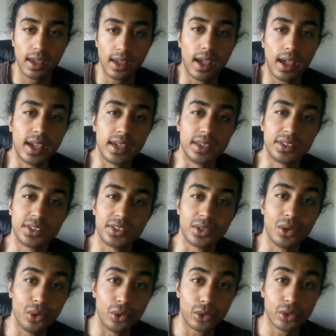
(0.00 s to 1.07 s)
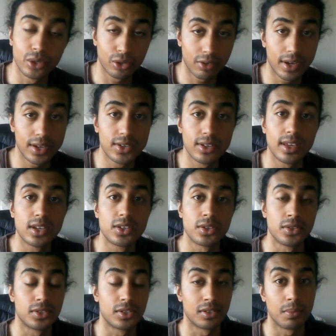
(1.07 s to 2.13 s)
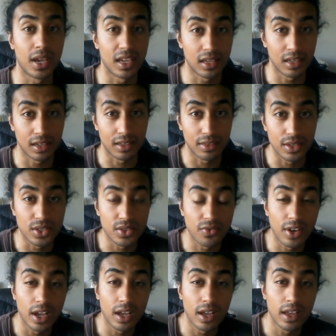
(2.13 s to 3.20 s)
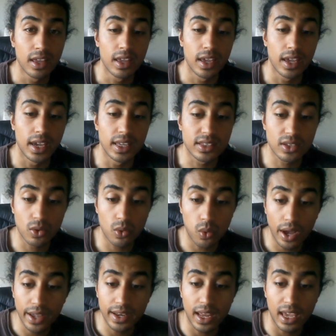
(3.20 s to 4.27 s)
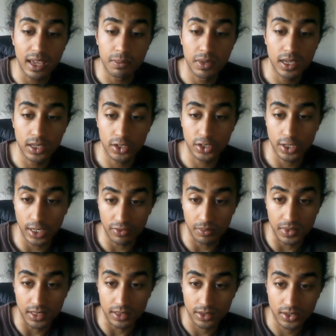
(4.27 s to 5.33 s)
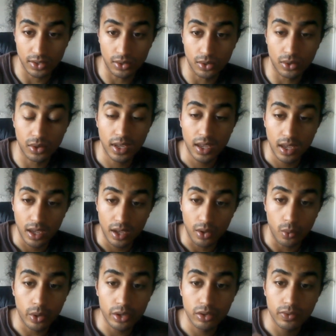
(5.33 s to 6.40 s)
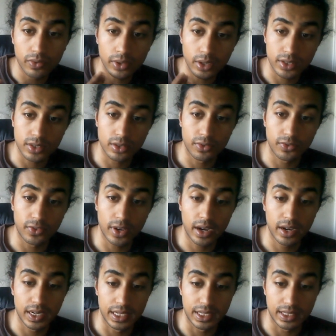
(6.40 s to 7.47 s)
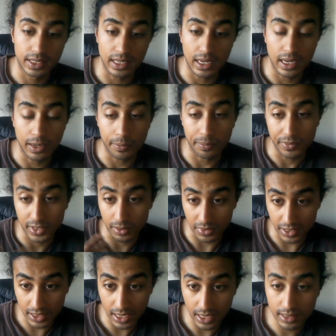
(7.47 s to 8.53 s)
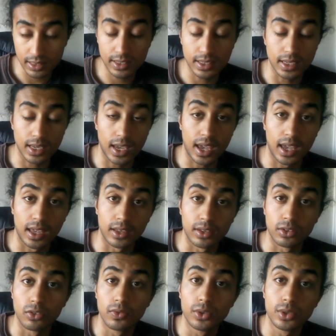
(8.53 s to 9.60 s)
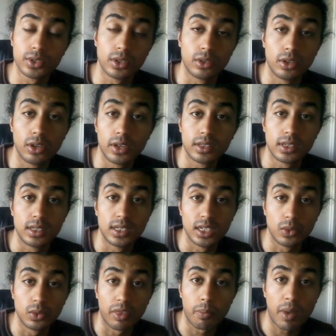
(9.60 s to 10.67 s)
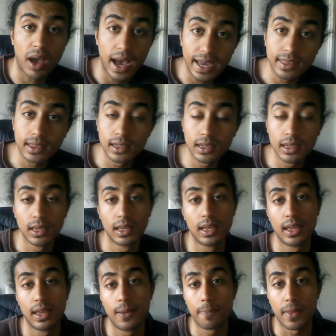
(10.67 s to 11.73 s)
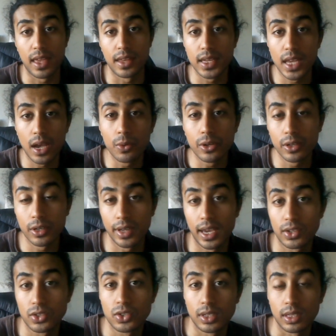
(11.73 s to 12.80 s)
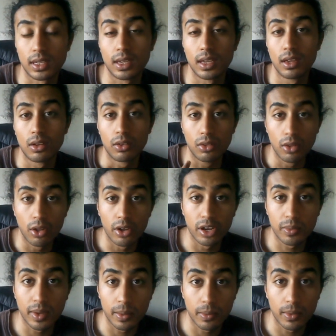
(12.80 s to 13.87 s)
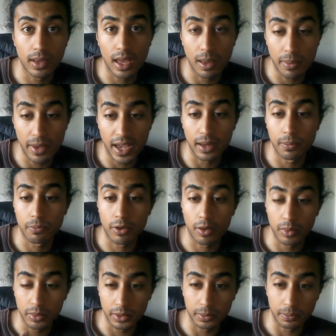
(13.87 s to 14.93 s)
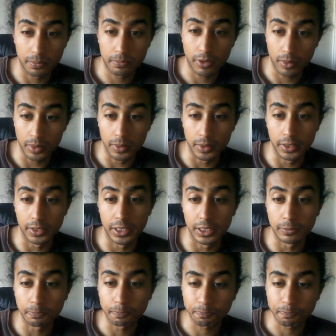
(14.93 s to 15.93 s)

Hey, so congratulations on making it this far. It's quite a big achievement. So what you've learned so far is some sets, and you've also learned to deal with Python. Now we're going to actually learn about probability.